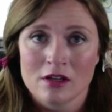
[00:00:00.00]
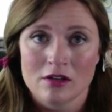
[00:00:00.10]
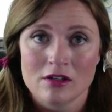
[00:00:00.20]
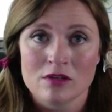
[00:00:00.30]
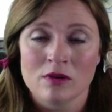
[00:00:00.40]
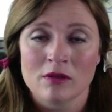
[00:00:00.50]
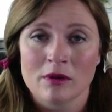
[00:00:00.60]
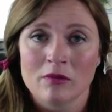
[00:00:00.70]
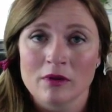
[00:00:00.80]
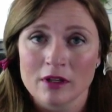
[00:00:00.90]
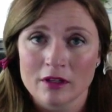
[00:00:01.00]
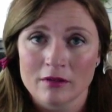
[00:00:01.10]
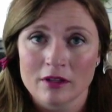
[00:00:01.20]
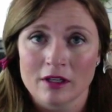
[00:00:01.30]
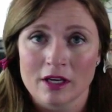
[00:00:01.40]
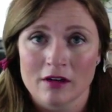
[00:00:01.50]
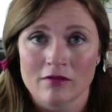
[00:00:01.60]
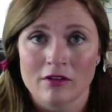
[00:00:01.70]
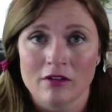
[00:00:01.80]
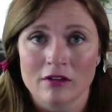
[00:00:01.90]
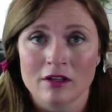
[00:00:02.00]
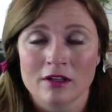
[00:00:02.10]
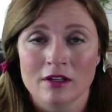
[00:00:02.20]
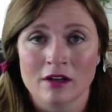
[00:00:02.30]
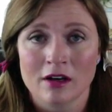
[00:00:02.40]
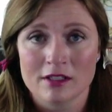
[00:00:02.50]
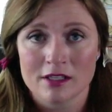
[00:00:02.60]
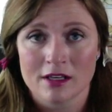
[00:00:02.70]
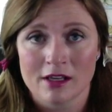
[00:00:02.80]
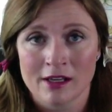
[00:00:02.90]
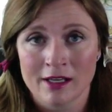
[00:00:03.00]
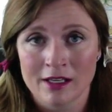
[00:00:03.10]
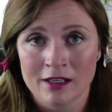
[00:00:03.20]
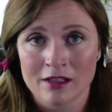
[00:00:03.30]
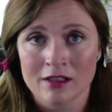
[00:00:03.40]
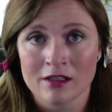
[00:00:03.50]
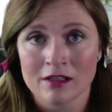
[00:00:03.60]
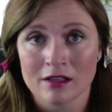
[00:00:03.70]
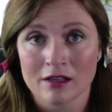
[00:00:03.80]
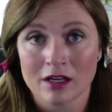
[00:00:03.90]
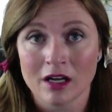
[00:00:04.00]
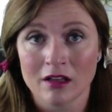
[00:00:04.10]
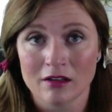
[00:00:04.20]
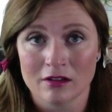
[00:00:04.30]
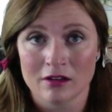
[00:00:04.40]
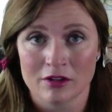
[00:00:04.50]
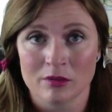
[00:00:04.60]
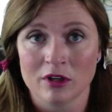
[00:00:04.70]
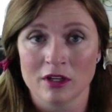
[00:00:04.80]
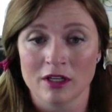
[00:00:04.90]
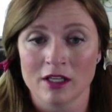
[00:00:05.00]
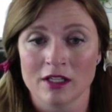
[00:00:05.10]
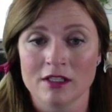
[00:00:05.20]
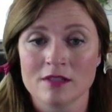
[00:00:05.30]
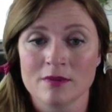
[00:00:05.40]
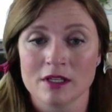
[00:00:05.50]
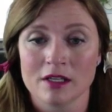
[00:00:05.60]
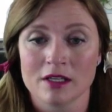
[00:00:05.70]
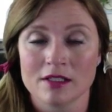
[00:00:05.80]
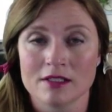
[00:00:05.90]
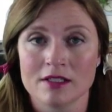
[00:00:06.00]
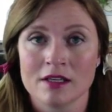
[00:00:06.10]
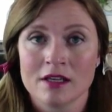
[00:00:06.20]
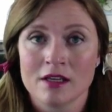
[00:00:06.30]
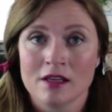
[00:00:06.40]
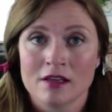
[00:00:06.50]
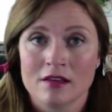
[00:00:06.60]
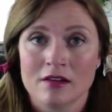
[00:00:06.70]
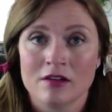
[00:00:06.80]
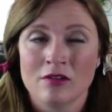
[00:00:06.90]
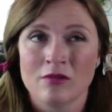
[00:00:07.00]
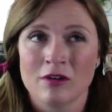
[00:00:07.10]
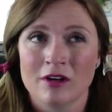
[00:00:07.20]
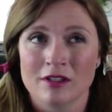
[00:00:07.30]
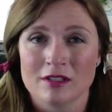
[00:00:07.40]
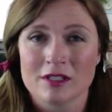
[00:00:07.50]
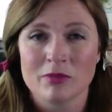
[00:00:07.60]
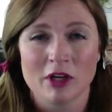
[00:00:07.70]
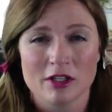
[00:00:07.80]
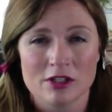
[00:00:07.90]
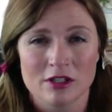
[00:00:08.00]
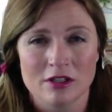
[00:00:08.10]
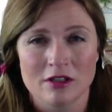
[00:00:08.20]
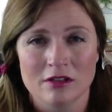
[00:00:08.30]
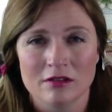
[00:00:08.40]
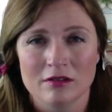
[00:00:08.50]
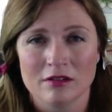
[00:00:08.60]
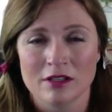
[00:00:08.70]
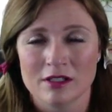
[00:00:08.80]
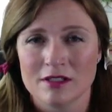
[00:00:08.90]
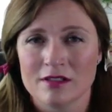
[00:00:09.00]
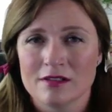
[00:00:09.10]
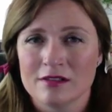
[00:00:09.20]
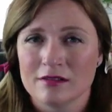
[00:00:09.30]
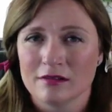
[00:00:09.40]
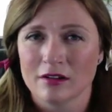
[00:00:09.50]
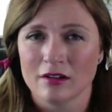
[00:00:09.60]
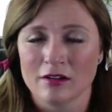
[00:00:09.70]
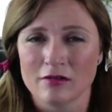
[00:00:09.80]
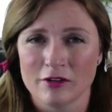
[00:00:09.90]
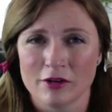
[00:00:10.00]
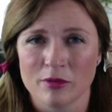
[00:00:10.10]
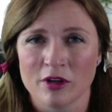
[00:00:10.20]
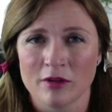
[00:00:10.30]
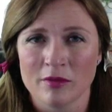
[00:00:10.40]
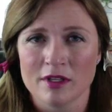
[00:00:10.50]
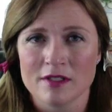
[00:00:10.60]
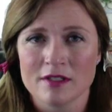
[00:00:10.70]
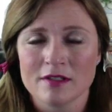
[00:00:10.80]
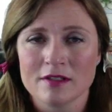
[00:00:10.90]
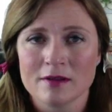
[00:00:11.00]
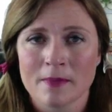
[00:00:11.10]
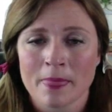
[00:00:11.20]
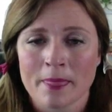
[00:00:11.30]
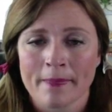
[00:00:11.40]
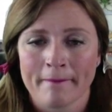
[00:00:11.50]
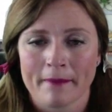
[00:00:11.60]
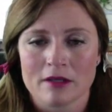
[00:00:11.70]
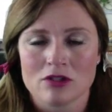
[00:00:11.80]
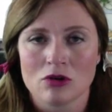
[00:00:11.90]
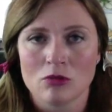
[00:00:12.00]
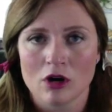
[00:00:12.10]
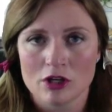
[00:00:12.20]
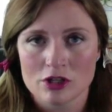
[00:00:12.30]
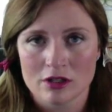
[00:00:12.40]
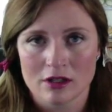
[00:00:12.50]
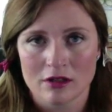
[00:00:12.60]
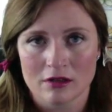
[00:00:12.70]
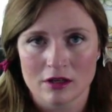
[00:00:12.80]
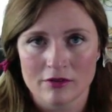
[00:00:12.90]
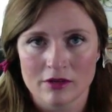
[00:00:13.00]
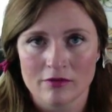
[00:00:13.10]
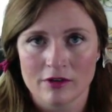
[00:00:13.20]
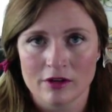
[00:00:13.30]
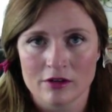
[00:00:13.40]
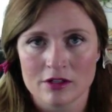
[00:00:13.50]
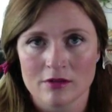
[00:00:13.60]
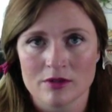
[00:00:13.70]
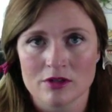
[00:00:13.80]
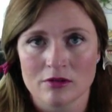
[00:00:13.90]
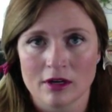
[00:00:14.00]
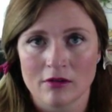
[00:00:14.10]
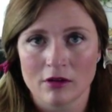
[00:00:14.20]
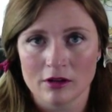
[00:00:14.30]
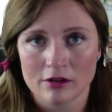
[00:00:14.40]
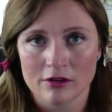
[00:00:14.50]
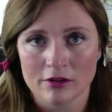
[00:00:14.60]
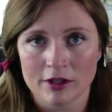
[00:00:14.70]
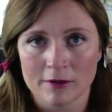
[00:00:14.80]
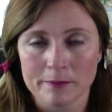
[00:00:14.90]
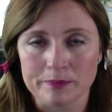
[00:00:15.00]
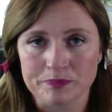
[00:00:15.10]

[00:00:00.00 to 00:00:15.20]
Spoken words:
You just want to be really, really careful not to get any color on your blonde ends, because you don't want splotchiness all over your blonde pieces. So wash the color off your fingertips throughout while you're doing it.